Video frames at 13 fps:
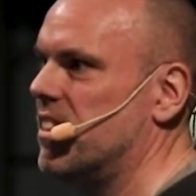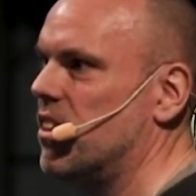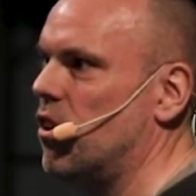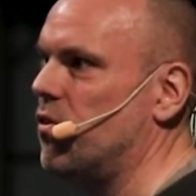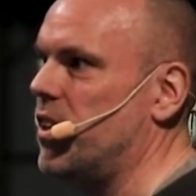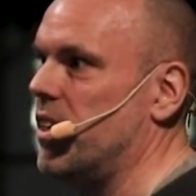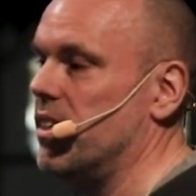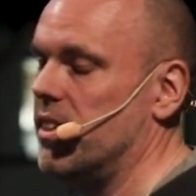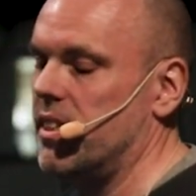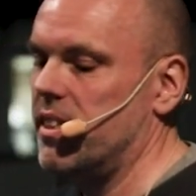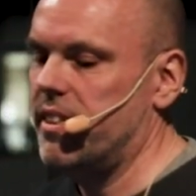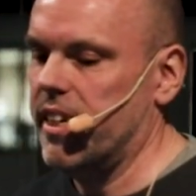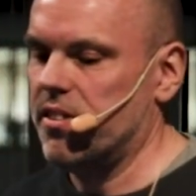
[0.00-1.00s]
of the
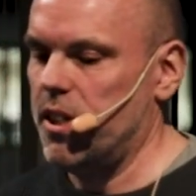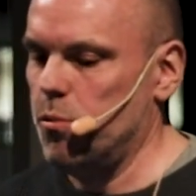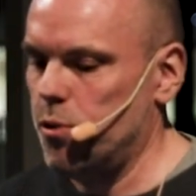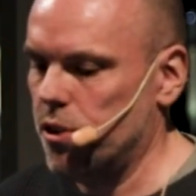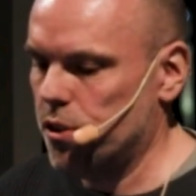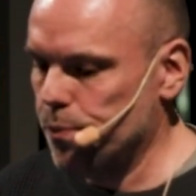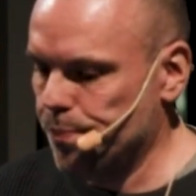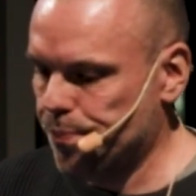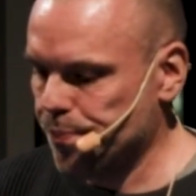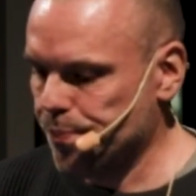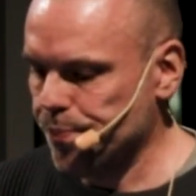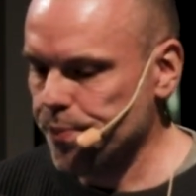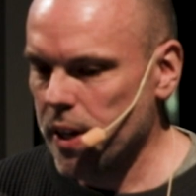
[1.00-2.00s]
text inputs.
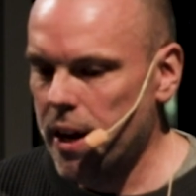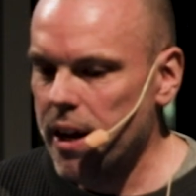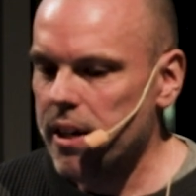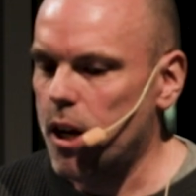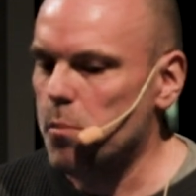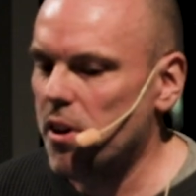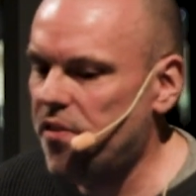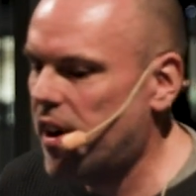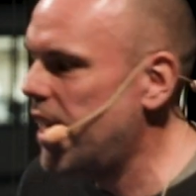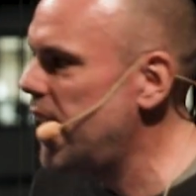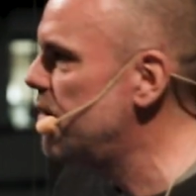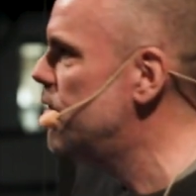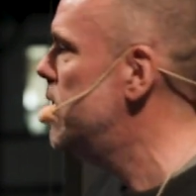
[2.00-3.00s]
Number 5,